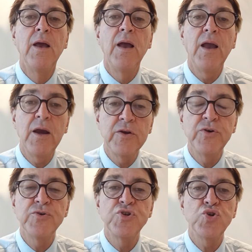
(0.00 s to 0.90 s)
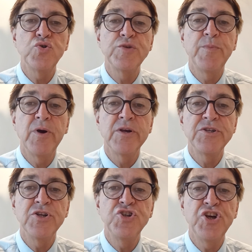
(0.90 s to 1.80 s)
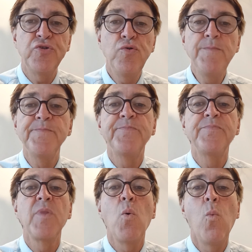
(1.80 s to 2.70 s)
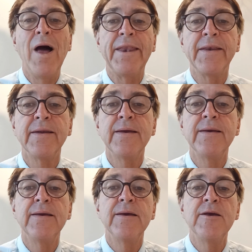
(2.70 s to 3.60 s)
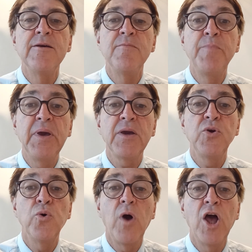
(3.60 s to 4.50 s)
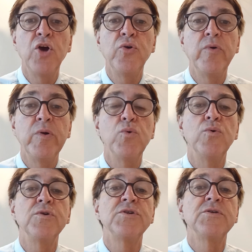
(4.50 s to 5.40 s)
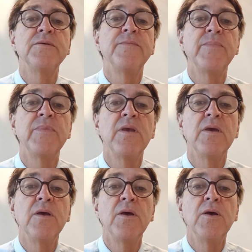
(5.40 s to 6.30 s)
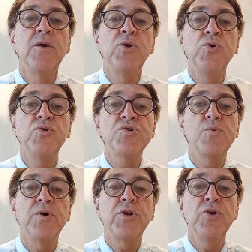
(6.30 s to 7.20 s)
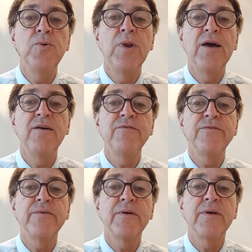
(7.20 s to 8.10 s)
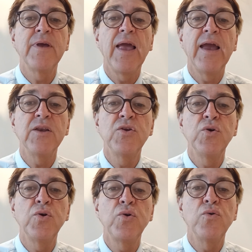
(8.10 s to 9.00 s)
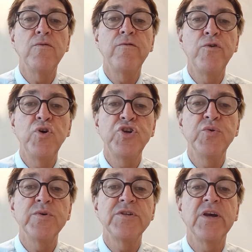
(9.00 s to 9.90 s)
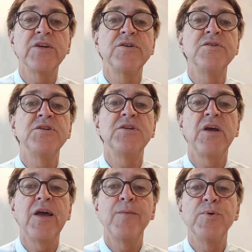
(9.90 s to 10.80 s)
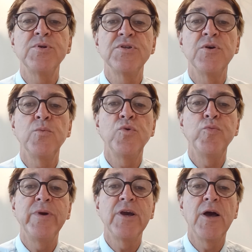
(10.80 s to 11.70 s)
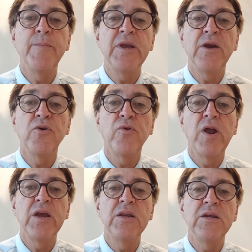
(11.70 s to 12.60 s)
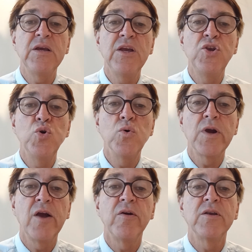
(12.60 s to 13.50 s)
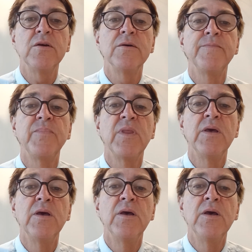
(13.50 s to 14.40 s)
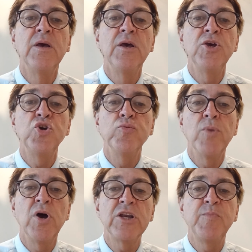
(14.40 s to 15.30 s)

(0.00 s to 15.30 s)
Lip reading: How to use choice bias in general? 1. Pick your own rewards. Use what you love and turn your virtuous actions into habits that will become ingrained in your character. You might